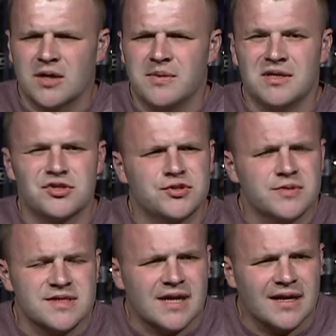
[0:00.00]
not committing
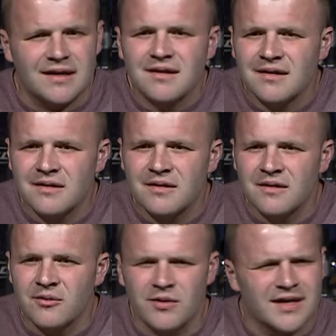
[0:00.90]
suicide.
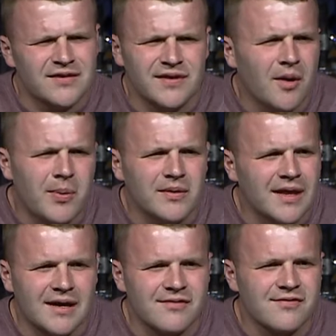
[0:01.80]
We're not giving up
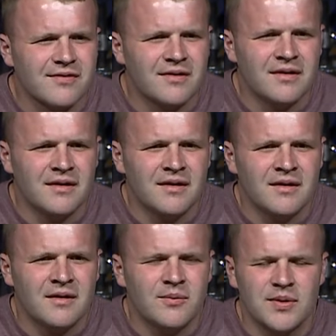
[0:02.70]
on life
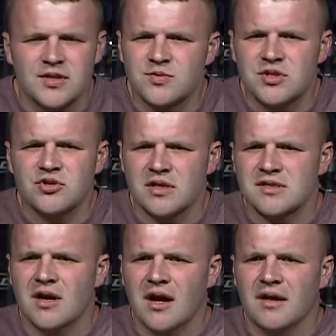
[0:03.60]
because we
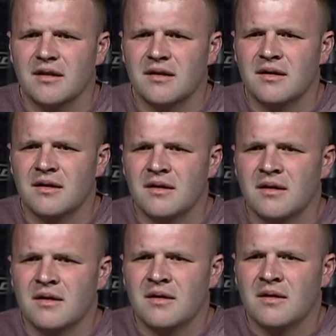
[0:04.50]
trust God.
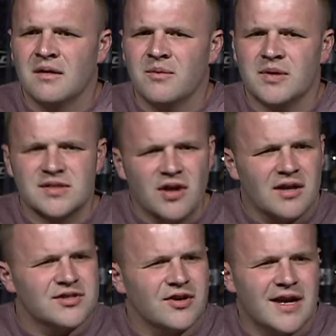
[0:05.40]
Because
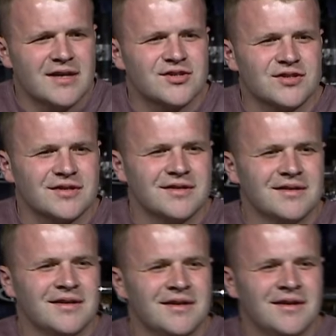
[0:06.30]
God is our answer.
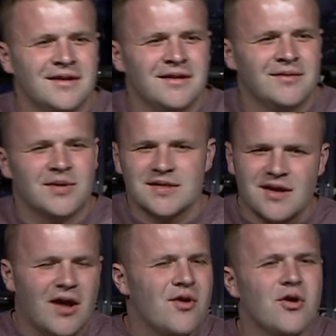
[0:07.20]
Because
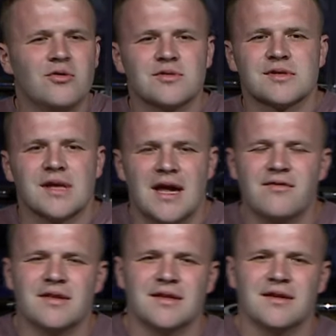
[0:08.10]
God knows
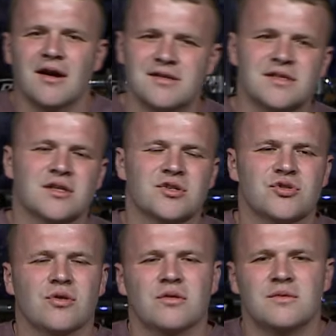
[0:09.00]
everything. God's in
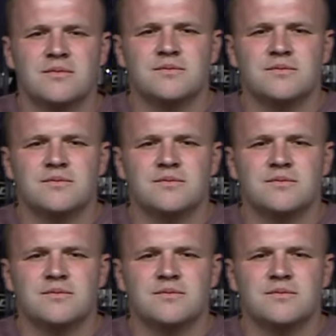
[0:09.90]
control.